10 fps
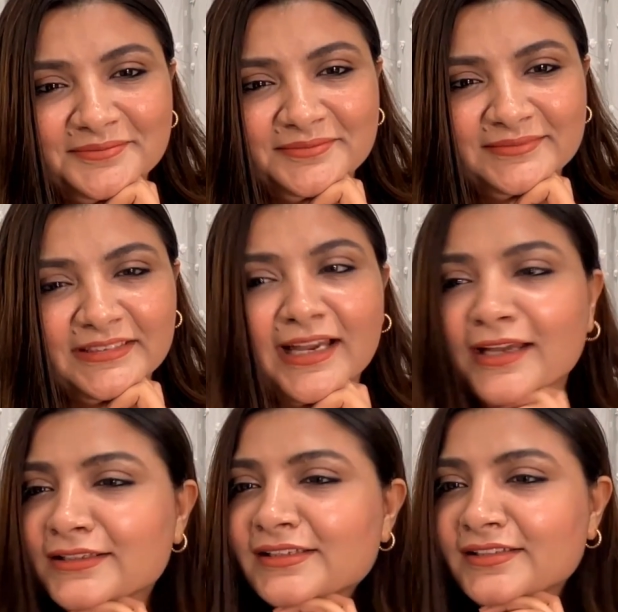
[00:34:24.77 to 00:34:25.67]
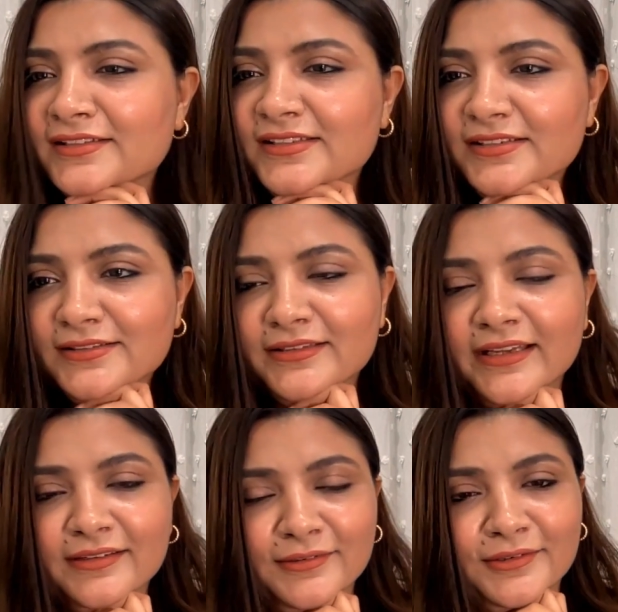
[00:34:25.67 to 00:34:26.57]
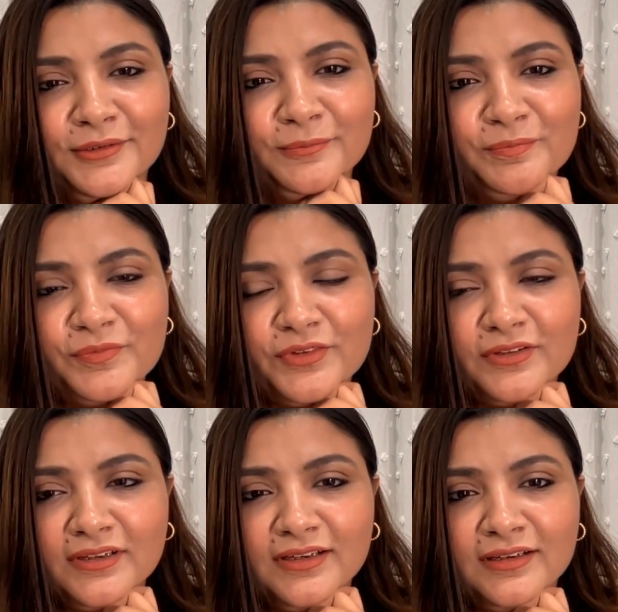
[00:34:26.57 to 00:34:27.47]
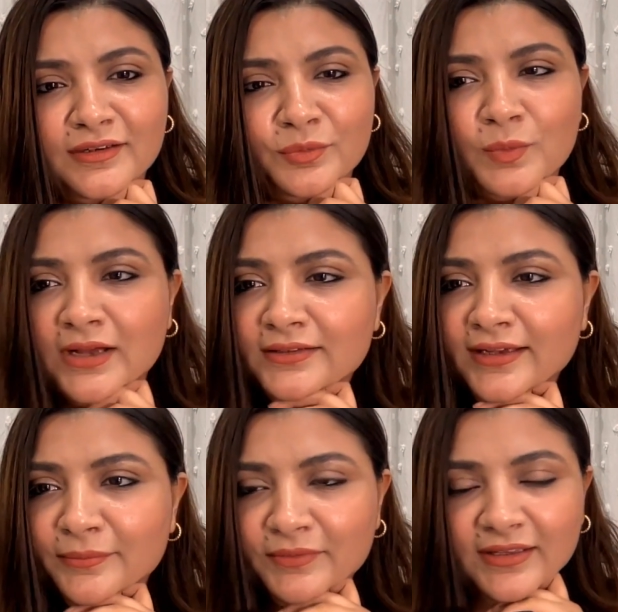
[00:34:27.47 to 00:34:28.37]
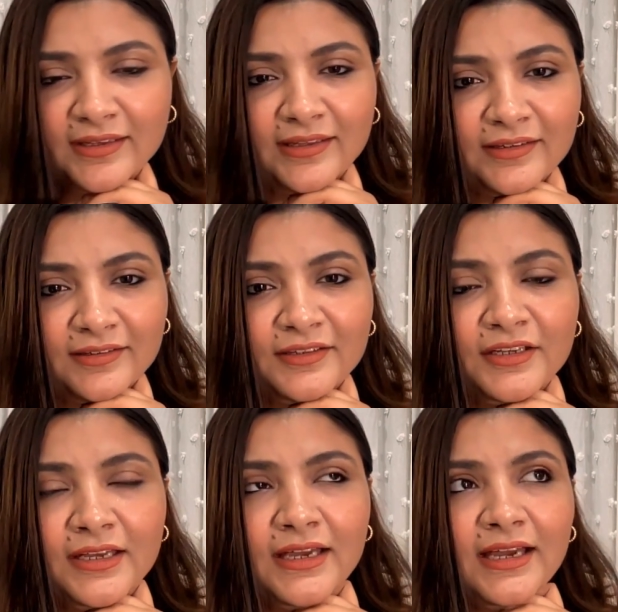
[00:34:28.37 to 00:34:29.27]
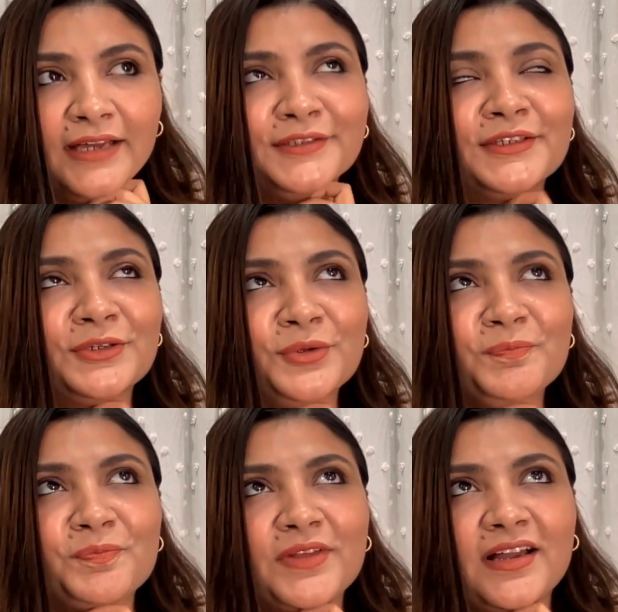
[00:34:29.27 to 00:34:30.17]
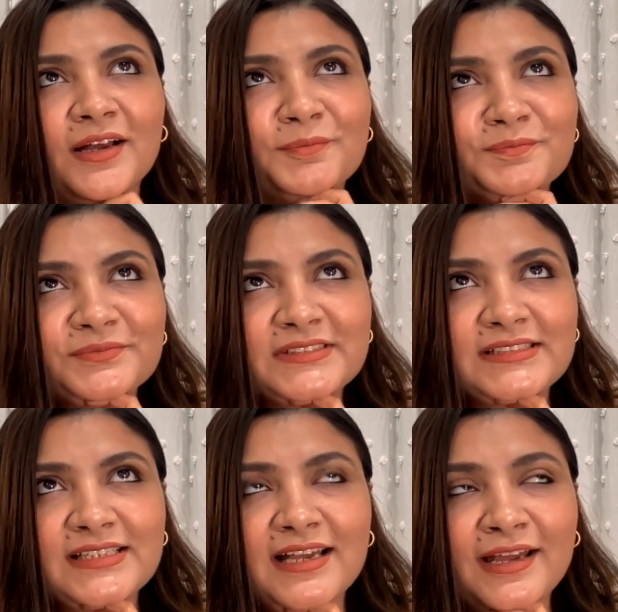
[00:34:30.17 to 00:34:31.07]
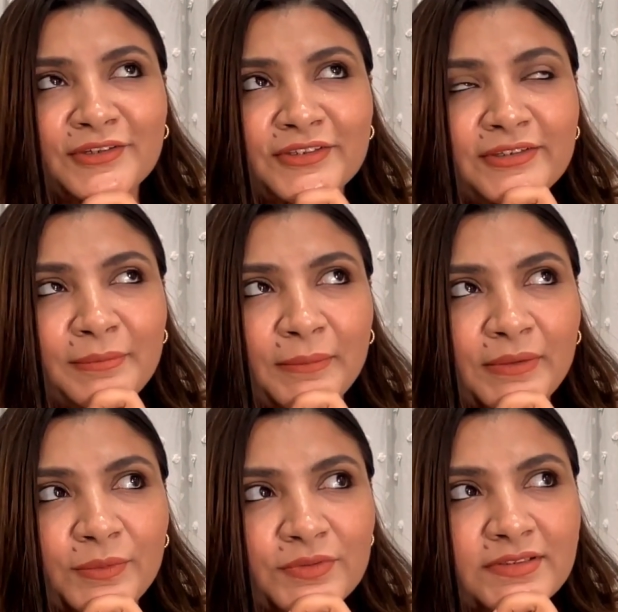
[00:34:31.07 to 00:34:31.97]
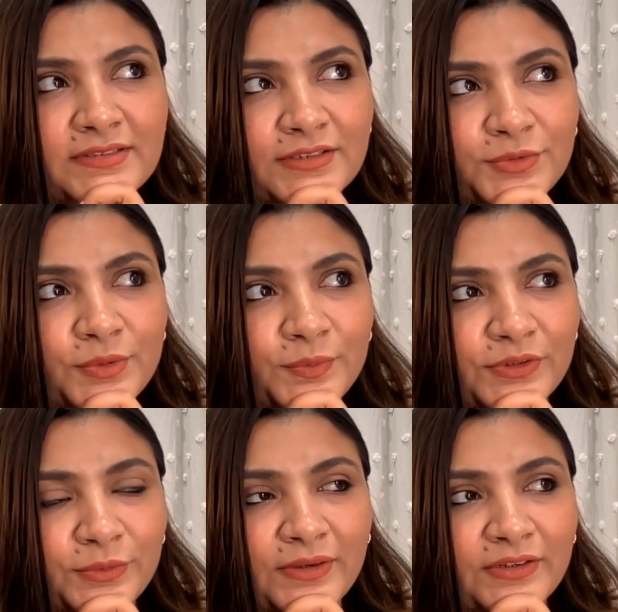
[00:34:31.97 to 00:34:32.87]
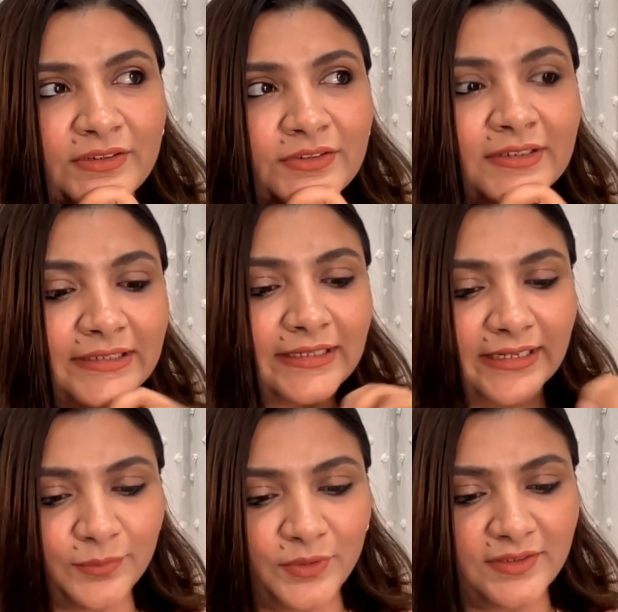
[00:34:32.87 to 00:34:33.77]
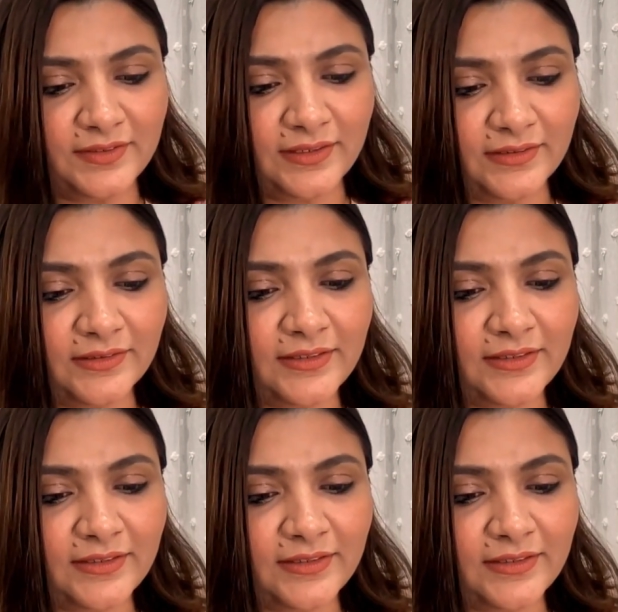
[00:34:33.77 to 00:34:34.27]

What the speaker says: Yeah, this isn't like a one-time thing. And I think, you know, I remember I was listening to a video and I really liked what he said.